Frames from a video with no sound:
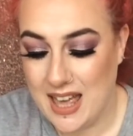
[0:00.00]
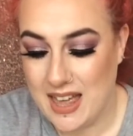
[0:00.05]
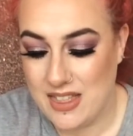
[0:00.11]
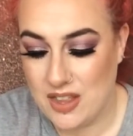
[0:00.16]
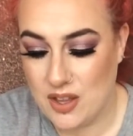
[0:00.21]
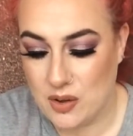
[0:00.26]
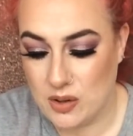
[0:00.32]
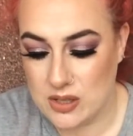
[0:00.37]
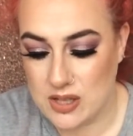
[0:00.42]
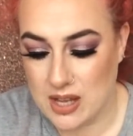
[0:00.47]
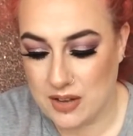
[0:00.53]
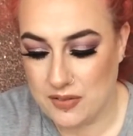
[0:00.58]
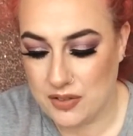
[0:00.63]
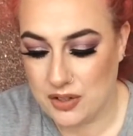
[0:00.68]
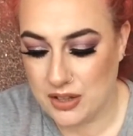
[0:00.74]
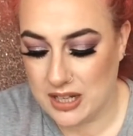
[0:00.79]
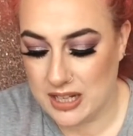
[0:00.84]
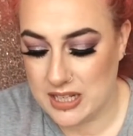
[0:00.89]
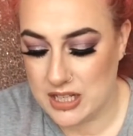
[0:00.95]
They also have
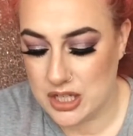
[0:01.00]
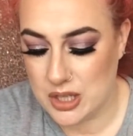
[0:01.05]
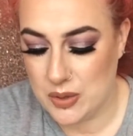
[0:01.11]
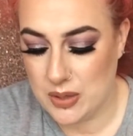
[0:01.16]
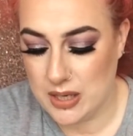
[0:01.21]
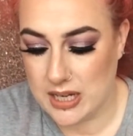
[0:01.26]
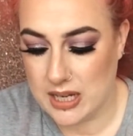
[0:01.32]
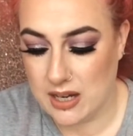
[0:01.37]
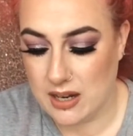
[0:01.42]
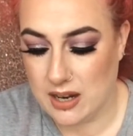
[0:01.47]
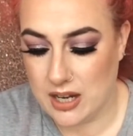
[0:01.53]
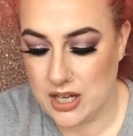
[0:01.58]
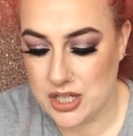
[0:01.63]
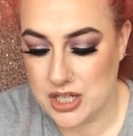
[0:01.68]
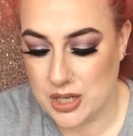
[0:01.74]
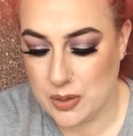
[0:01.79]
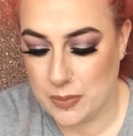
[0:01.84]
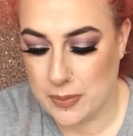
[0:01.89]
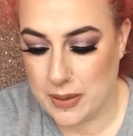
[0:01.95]
another 2 little
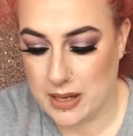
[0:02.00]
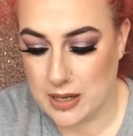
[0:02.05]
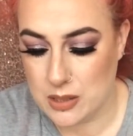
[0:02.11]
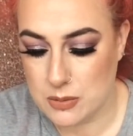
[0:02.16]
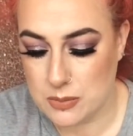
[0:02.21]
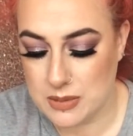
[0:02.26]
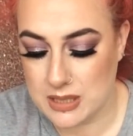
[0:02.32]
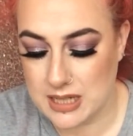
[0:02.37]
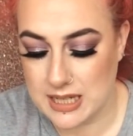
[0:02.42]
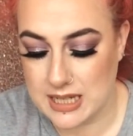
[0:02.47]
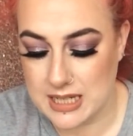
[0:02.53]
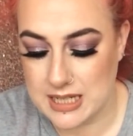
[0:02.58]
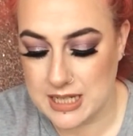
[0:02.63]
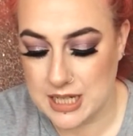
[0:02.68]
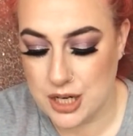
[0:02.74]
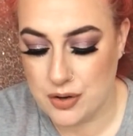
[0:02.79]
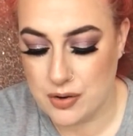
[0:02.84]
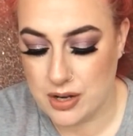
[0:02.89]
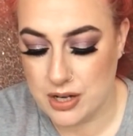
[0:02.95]
eyeshadow palettes, one with a little
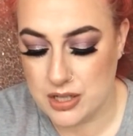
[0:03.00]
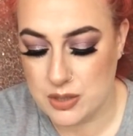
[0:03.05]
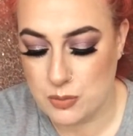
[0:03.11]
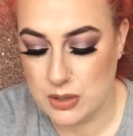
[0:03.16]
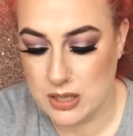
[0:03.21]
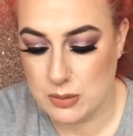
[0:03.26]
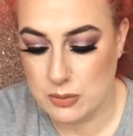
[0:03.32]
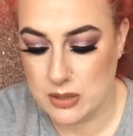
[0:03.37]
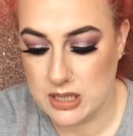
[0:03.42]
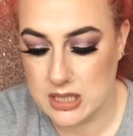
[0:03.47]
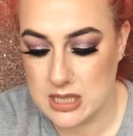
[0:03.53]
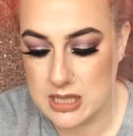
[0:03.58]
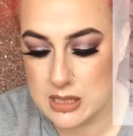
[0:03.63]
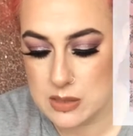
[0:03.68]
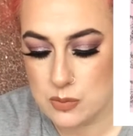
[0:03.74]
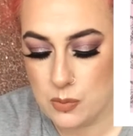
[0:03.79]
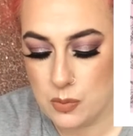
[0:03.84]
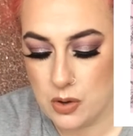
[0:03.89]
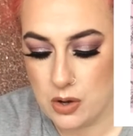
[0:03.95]
deer on it and one with a
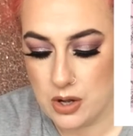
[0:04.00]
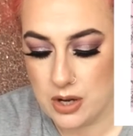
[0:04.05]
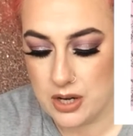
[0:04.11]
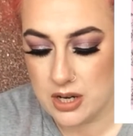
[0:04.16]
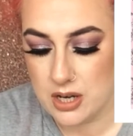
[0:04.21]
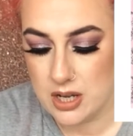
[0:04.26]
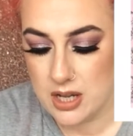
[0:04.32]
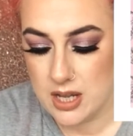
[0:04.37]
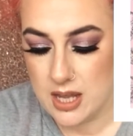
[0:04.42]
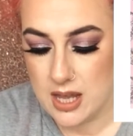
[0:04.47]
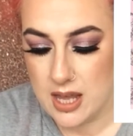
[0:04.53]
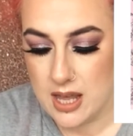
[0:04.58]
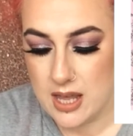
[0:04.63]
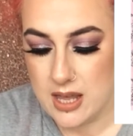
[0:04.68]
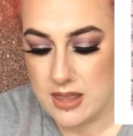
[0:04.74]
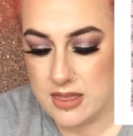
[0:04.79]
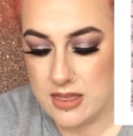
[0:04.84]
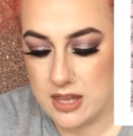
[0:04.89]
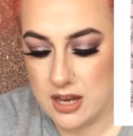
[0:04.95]
swan.
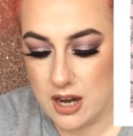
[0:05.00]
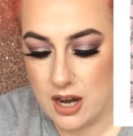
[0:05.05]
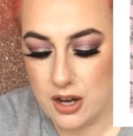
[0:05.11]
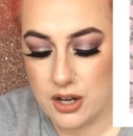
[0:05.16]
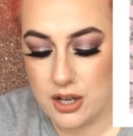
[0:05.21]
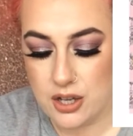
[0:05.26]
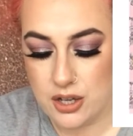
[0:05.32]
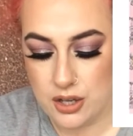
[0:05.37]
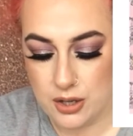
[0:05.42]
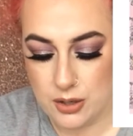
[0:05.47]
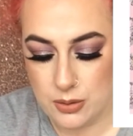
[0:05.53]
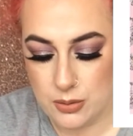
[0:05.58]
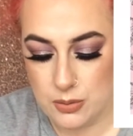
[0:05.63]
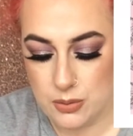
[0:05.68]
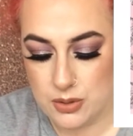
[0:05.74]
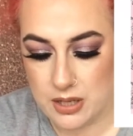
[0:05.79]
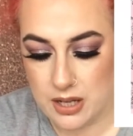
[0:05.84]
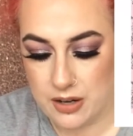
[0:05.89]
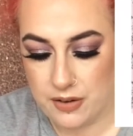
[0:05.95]
They are
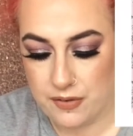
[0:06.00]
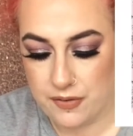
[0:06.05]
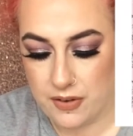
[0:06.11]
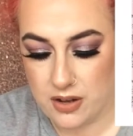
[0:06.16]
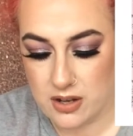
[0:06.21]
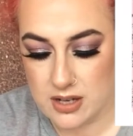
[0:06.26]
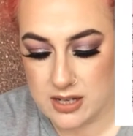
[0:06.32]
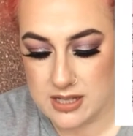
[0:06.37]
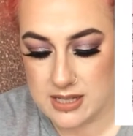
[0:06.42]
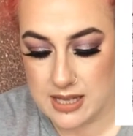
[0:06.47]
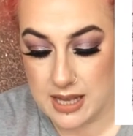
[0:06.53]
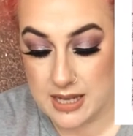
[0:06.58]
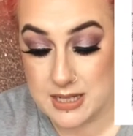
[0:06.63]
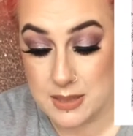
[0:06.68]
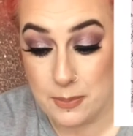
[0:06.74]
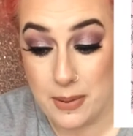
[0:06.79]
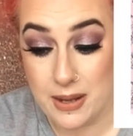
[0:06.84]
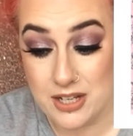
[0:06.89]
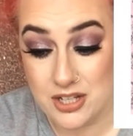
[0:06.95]
cute, and a fox
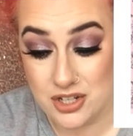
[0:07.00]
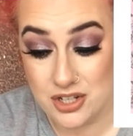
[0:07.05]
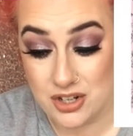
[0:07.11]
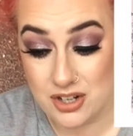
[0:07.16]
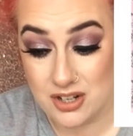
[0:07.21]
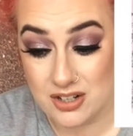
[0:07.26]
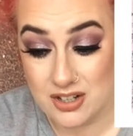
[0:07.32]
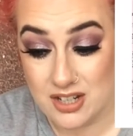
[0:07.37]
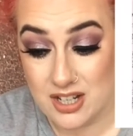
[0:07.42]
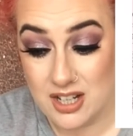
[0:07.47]
and a badger.